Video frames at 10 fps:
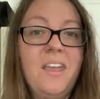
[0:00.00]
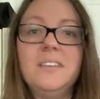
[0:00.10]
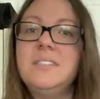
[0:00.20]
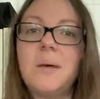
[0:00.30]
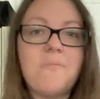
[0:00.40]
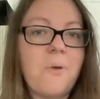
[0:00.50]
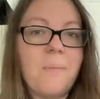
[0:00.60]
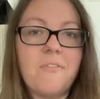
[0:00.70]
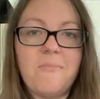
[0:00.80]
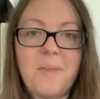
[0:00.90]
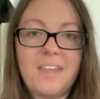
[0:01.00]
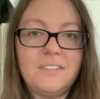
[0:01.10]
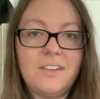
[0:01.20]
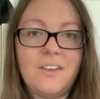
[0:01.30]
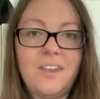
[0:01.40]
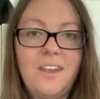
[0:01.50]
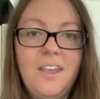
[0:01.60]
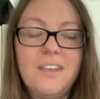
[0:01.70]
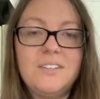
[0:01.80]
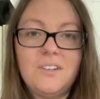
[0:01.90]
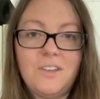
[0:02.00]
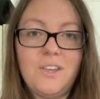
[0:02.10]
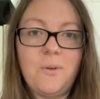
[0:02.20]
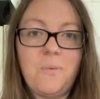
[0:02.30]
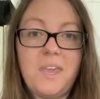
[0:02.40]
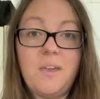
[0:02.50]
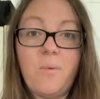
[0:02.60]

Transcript: some form of baked good during your week,